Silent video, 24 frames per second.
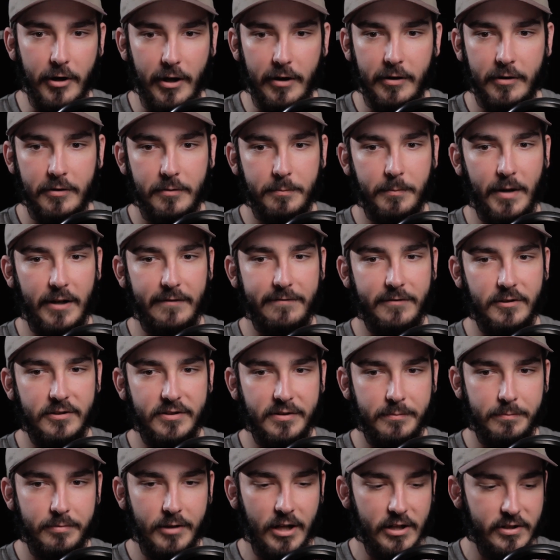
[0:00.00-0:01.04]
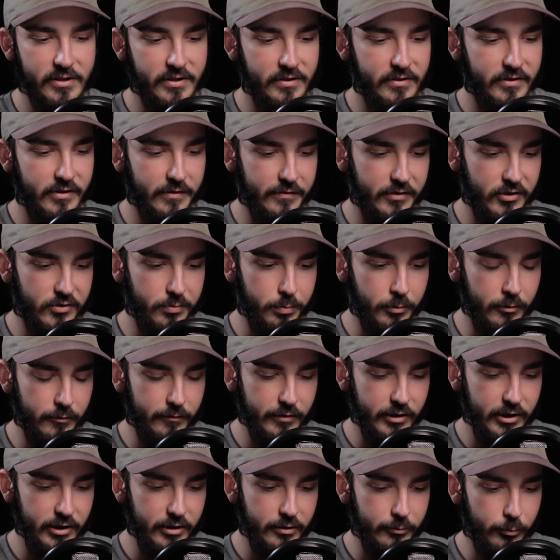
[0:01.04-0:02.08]
Okay. My first impressions of this
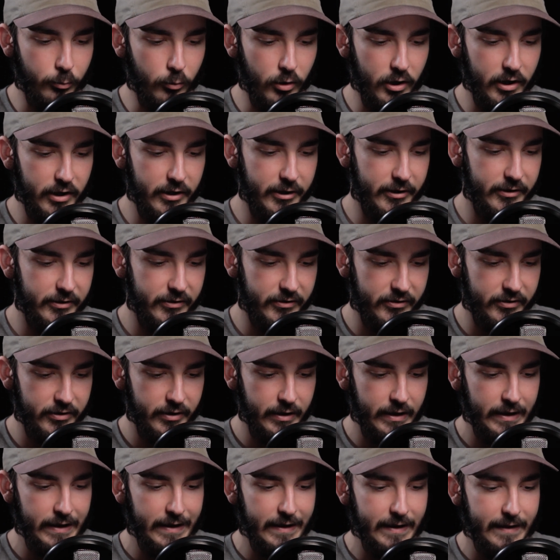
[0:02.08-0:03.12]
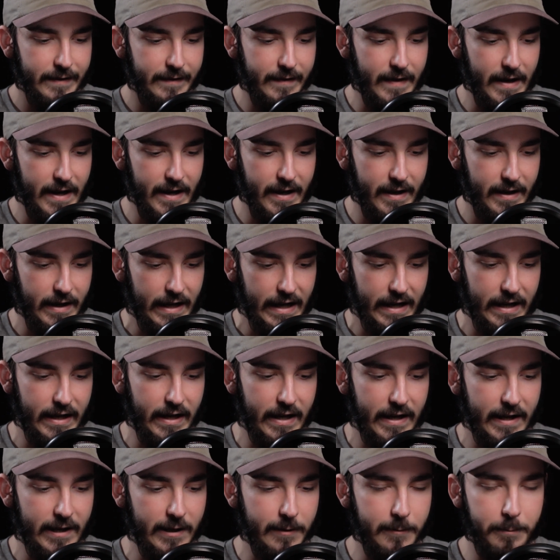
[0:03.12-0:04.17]
movie was that
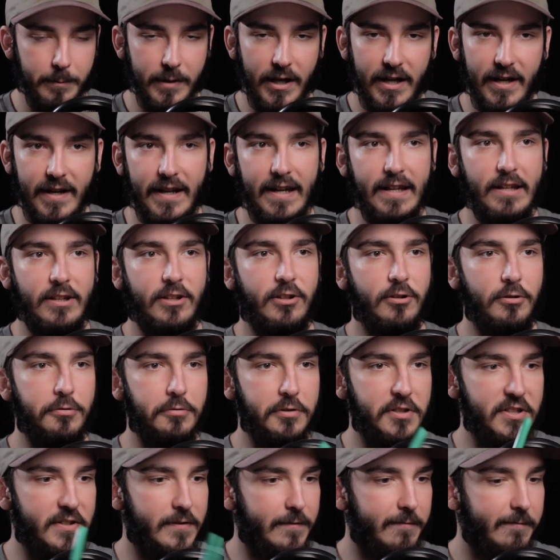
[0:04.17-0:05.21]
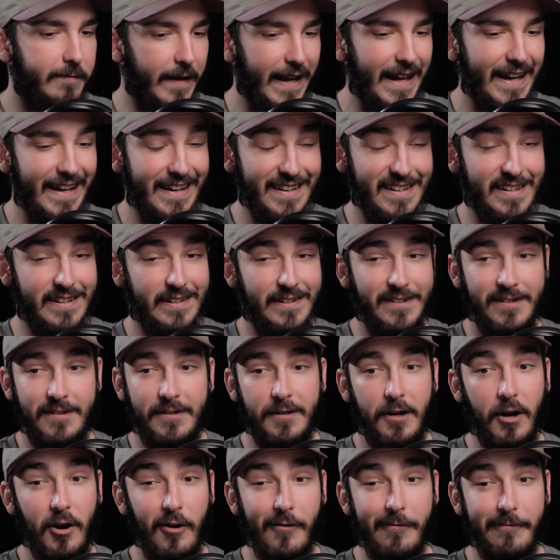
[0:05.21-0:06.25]
I am not a huge fan
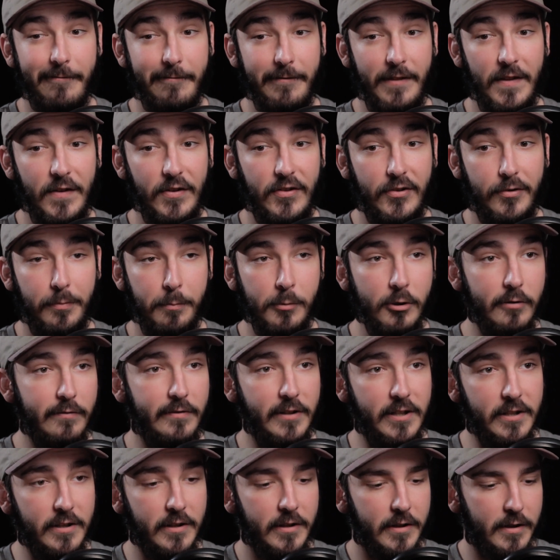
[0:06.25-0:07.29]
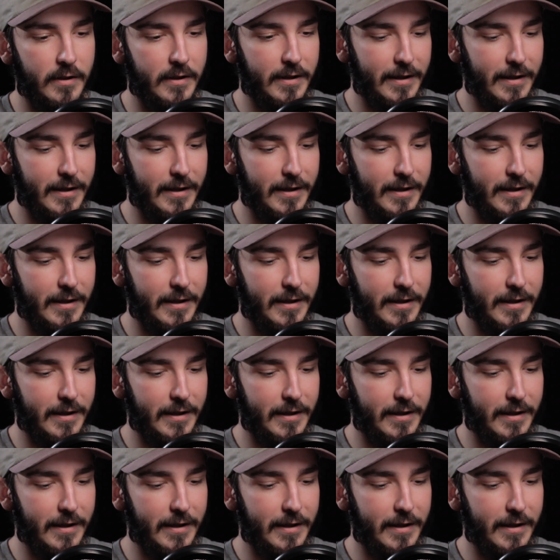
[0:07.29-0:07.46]
of this movie.